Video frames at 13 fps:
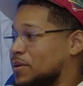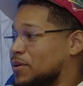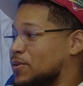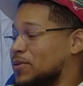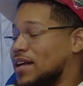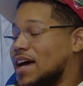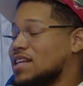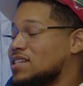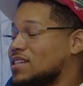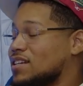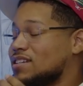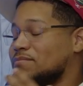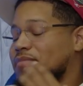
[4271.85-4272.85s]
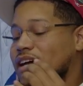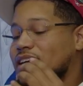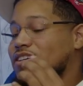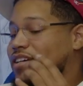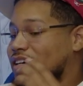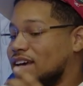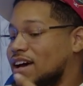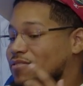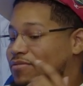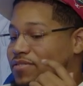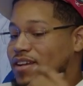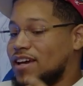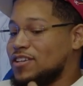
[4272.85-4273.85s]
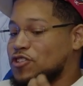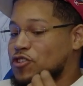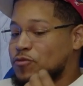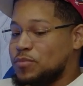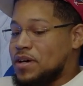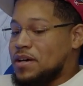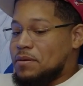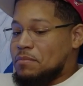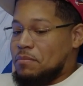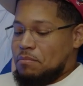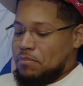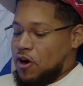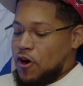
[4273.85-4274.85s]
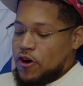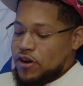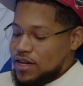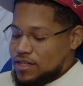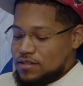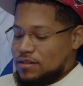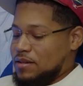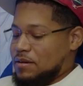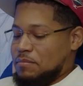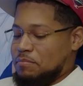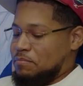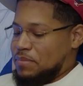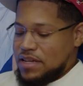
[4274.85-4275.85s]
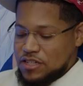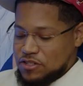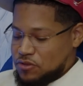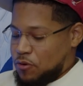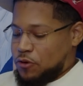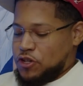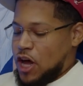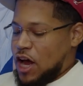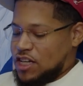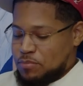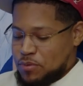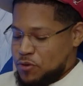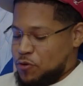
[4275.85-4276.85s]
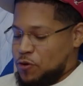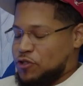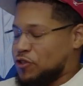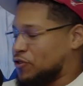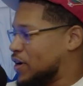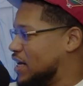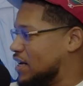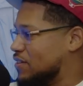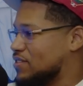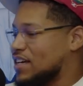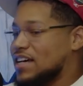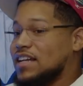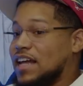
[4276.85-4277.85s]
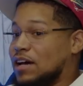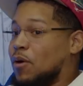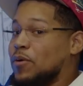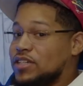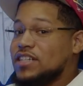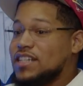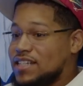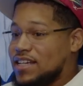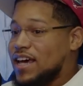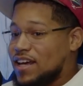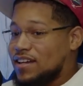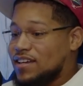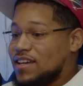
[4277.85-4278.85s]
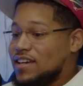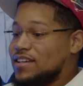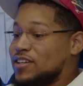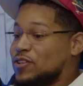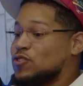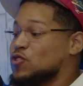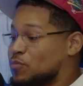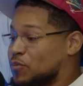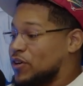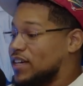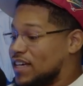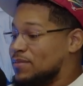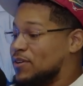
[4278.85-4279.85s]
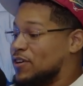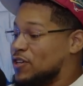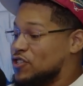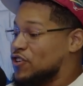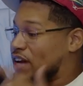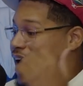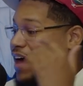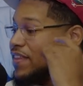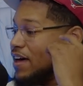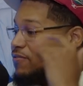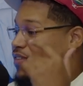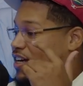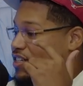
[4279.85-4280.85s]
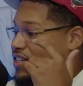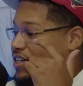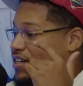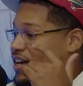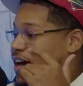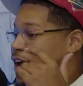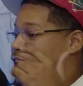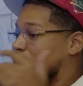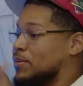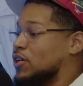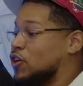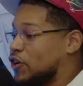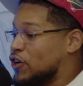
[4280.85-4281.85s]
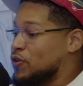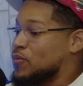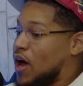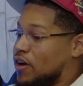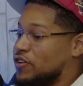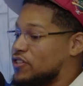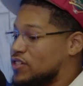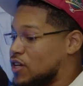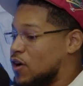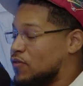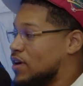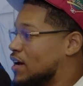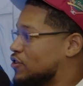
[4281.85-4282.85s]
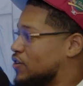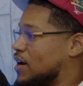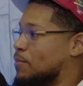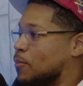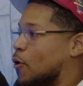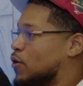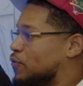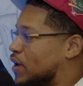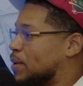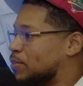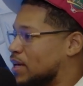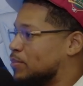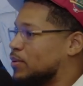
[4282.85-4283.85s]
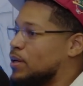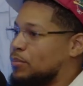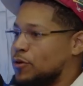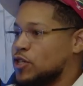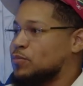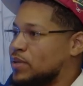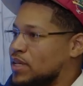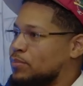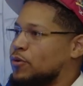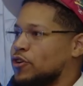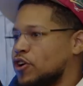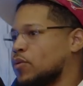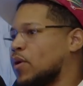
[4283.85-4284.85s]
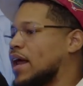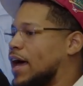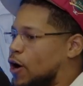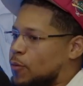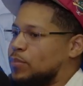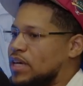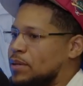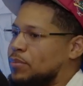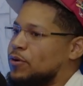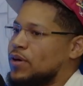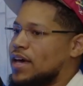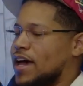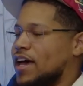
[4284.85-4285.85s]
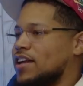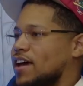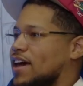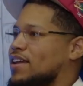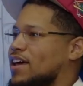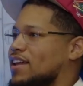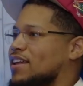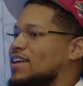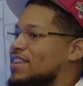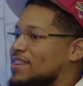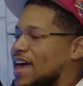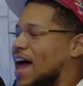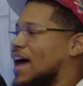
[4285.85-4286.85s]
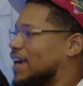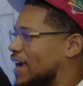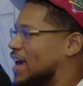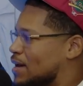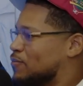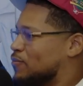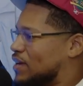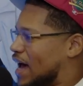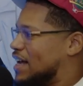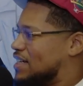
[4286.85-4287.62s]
Bro, that's such a major key. I feel like so artists, business owners, entrepreneurs, creatives, like what we just said is a super key because you're gonna have that vision and then be looking around yourself, trying to motivate people and push people. You're gonna want to help people, and then that gem